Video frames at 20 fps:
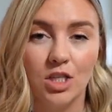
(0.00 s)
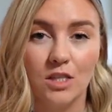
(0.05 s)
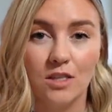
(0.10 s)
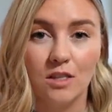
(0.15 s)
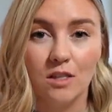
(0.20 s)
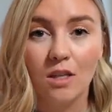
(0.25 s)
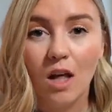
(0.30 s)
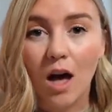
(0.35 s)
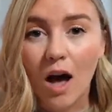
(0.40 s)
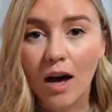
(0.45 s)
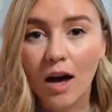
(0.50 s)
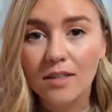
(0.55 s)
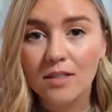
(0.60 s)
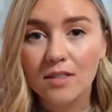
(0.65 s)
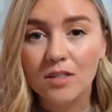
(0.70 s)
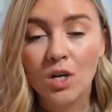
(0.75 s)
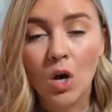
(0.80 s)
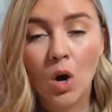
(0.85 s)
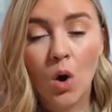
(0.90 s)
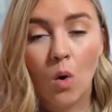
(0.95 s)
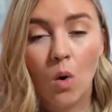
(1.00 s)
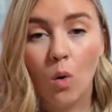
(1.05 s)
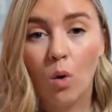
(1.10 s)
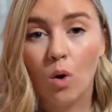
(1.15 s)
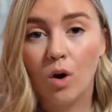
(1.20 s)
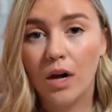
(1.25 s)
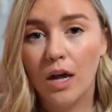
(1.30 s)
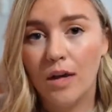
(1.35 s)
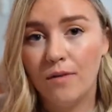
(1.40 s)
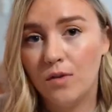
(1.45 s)
is lost,
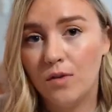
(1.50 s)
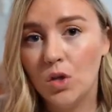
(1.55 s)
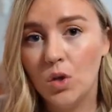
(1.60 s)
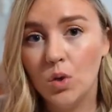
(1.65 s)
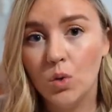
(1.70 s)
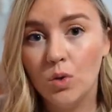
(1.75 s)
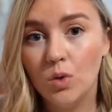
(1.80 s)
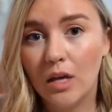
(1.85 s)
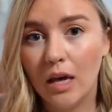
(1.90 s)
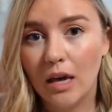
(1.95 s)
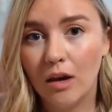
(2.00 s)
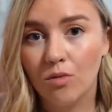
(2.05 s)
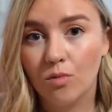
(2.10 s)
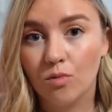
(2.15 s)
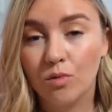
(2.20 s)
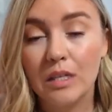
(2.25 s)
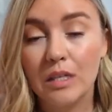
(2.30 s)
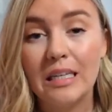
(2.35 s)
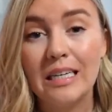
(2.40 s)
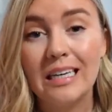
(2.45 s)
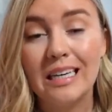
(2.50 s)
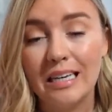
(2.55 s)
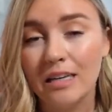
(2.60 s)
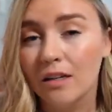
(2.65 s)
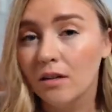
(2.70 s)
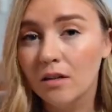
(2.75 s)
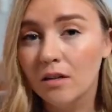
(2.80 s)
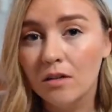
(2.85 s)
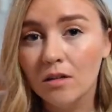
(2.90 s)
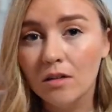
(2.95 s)
or if you get really
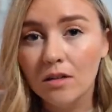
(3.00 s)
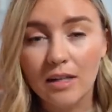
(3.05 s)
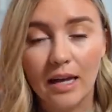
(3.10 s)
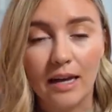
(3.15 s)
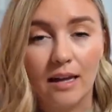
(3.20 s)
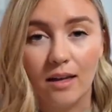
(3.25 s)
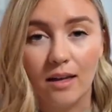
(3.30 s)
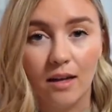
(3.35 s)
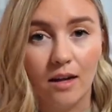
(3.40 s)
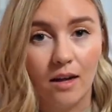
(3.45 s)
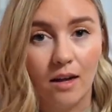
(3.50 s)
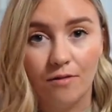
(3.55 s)
ill like